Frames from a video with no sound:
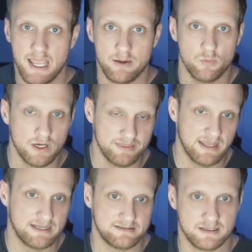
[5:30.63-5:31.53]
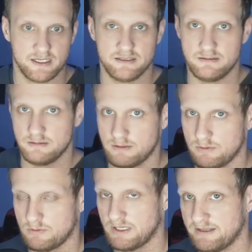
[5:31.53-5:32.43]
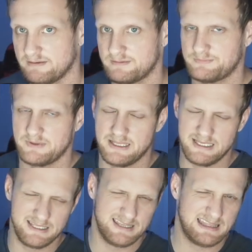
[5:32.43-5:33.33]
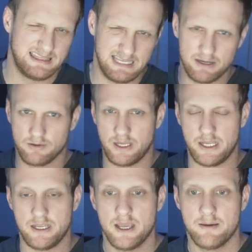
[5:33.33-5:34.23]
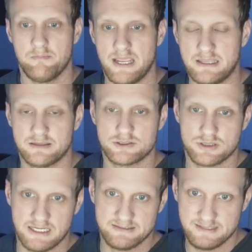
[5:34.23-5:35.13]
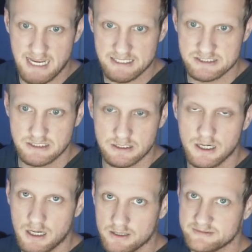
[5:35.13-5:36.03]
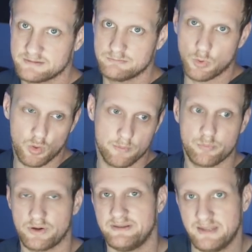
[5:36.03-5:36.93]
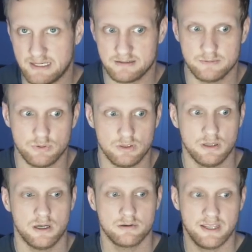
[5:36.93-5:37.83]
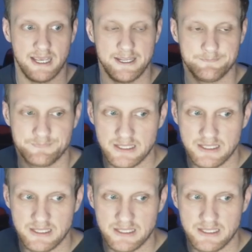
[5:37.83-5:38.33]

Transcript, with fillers: And what that's gonna do is, in theory, make the transaction costs more predictable, okay?